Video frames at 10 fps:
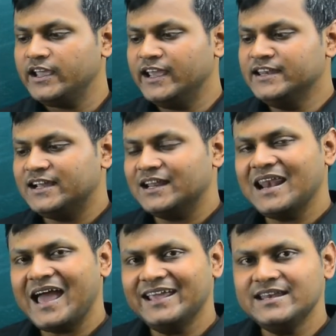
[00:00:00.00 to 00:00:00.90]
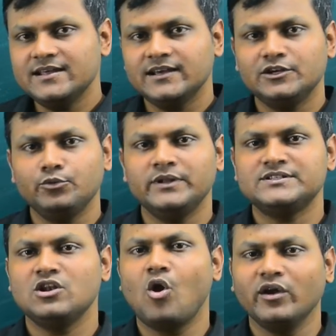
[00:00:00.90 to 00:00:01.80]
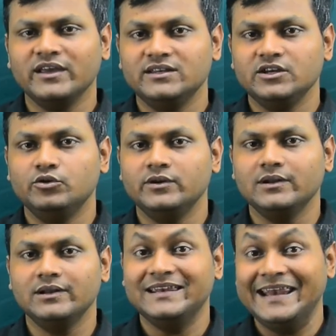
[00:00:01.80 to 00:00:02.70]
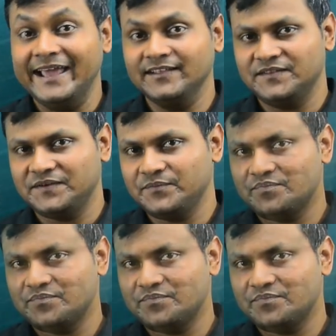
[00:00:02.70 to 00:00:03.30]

inclined to its longitudinal length.